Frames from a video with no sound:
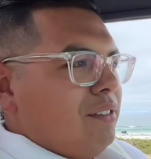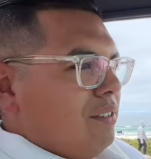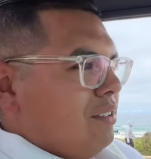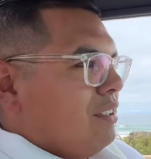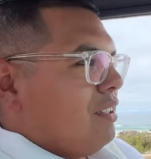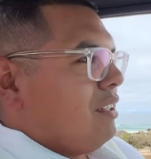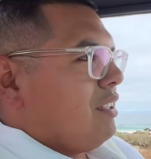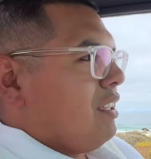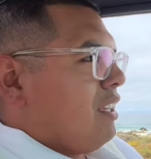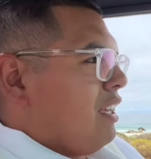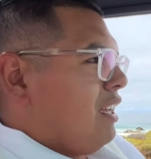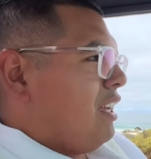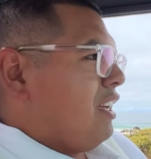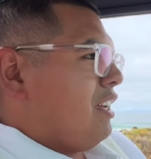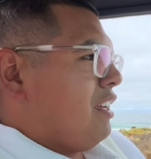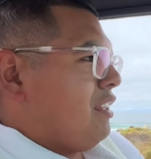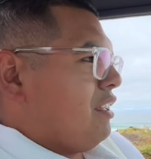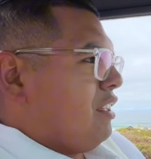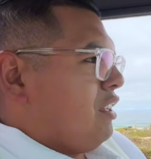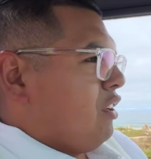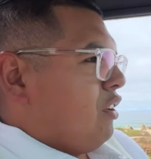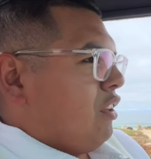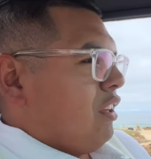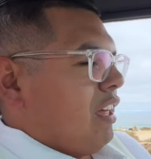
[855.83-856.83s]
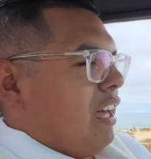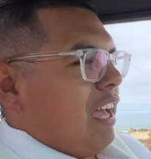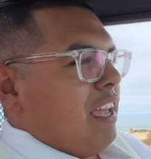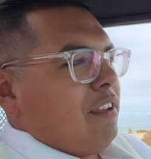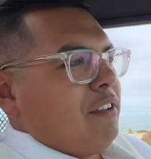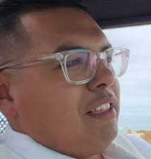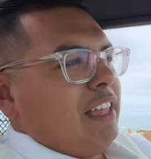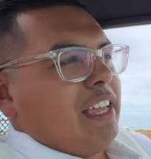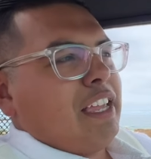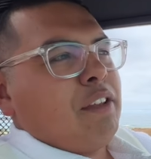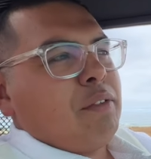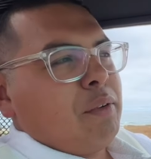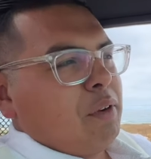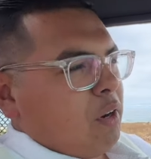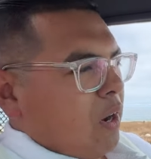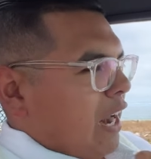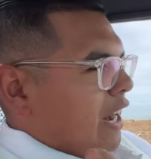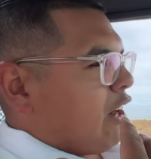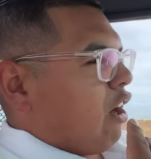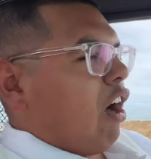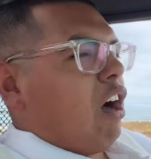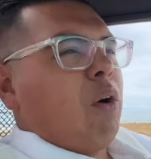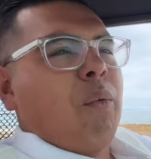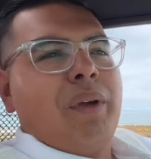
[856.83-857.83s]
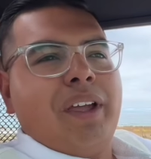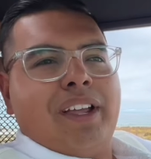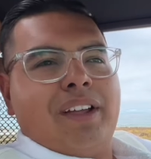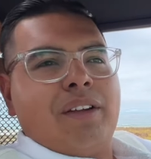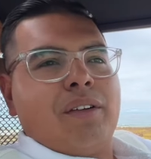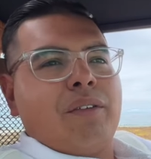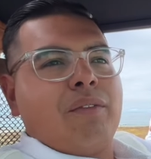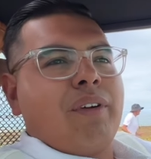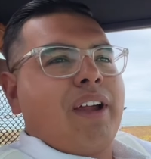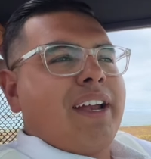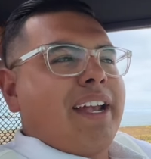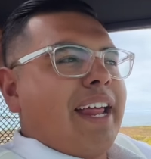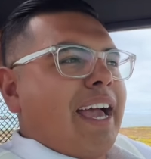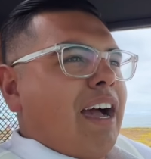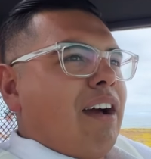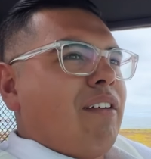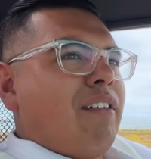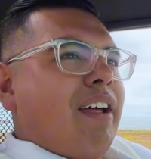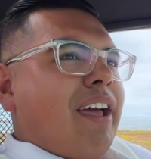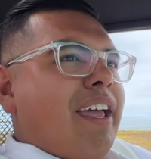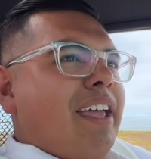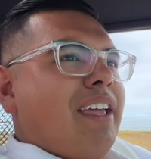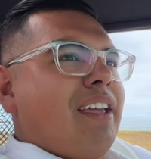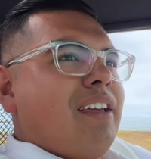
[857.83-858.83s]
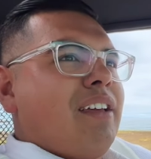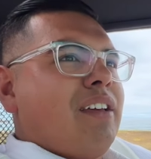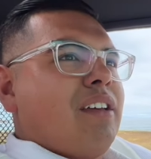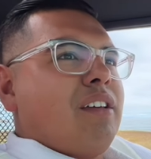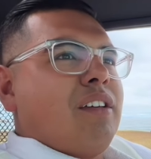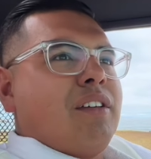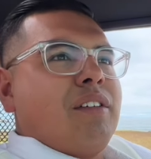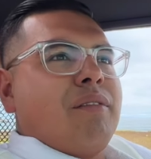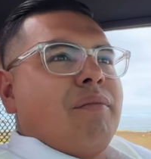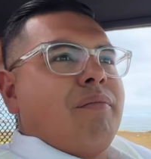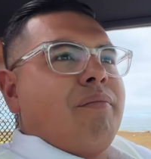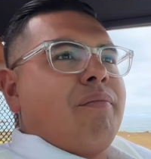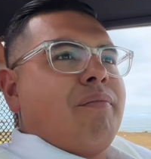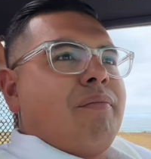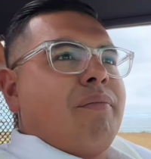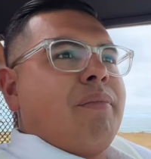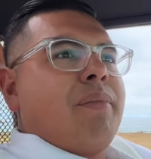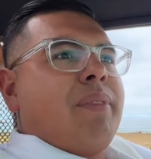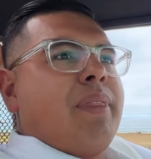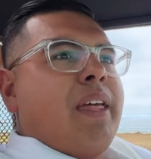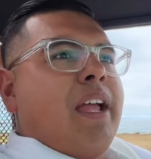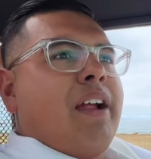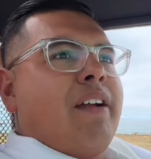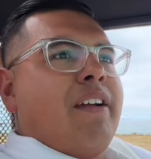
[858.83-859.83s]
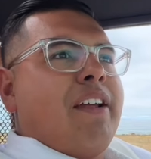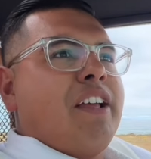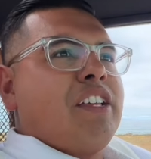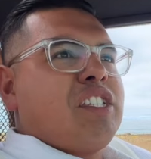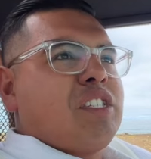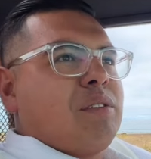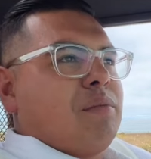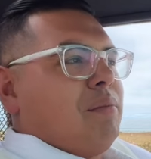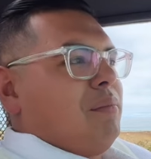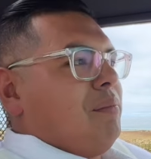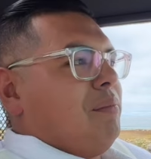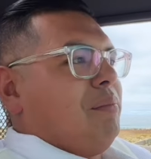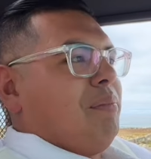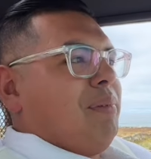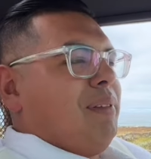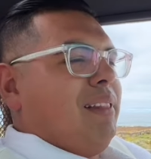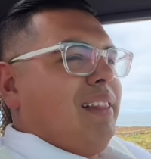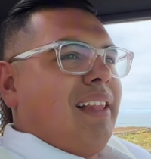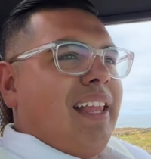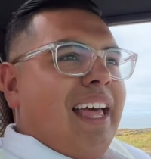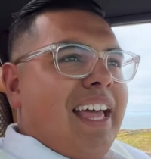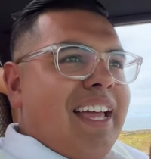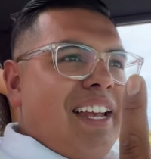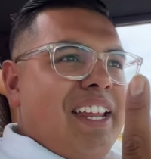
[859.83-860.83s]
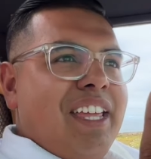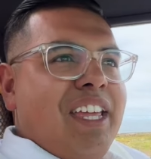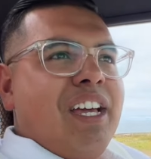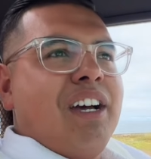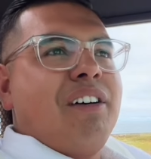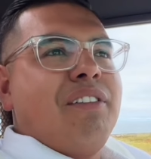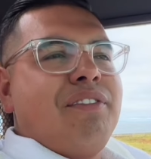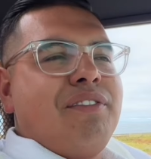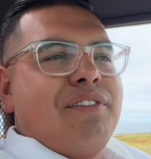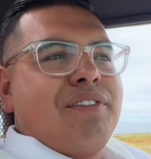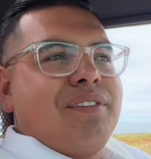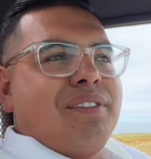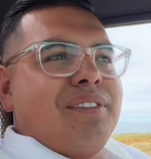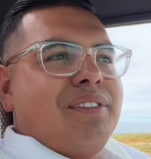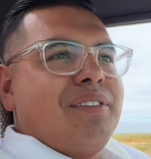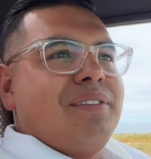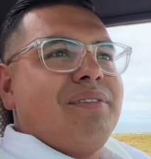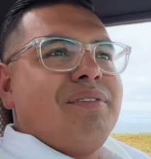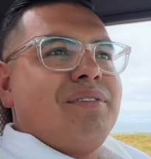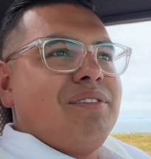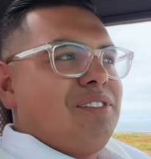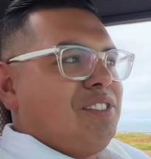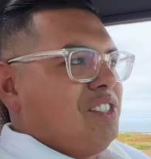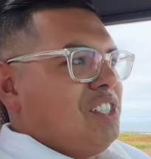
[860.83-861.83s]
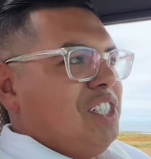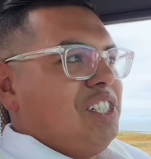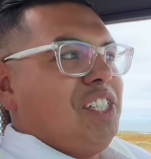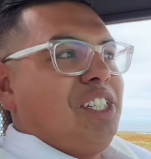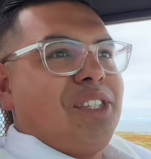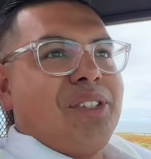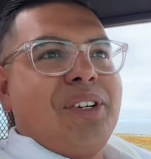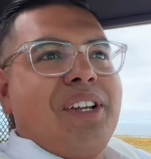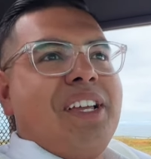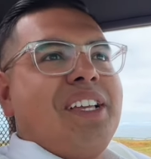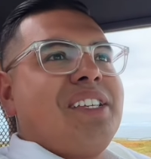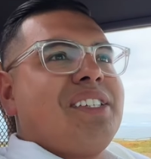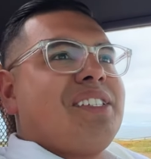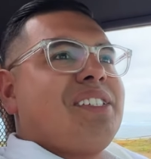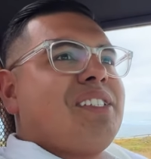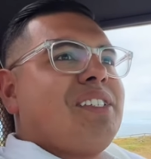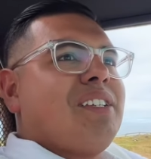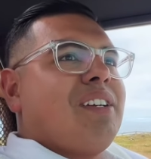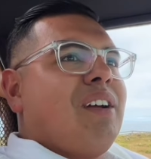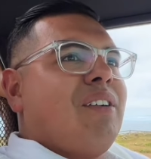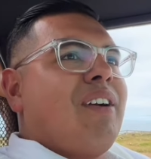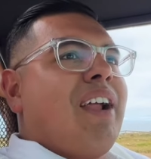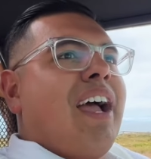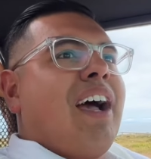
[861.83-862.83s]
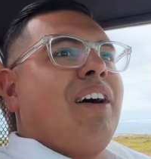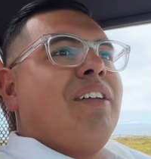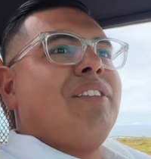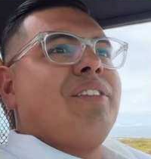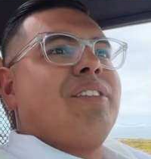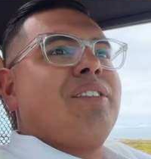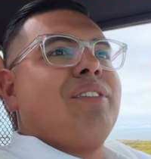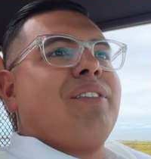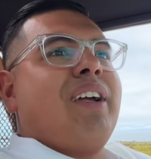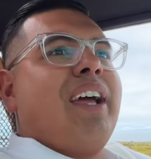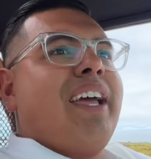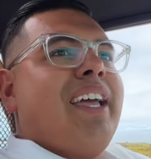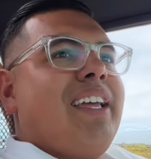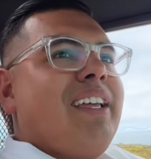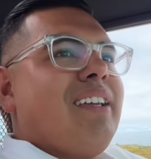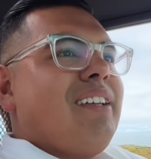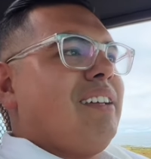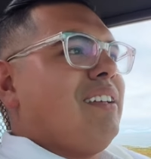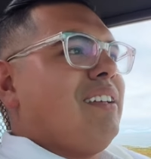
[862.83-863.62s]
And, like you're at Car Week right now, right? There is plenty of GT3s around, right?